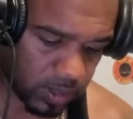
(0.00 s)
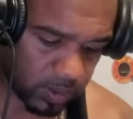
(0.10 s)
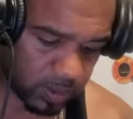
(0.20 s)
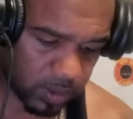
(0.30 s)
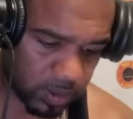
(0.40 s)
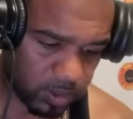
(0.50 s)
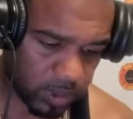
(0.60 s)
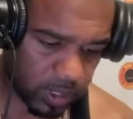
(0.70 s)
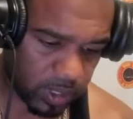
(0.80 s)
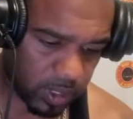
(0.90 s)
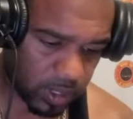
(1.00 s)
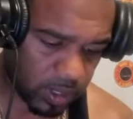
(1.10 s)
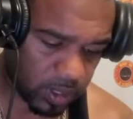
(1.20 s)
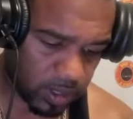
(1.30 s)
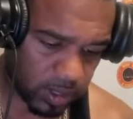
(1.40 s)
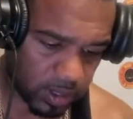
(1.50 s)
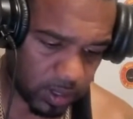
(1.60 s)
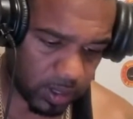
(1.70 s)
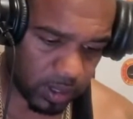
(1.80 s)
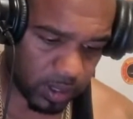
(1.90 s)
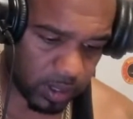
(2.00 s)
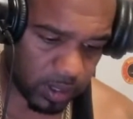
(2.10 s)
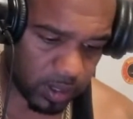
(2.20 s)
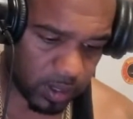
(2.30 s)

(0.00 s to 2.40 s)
Do something like that. Alright.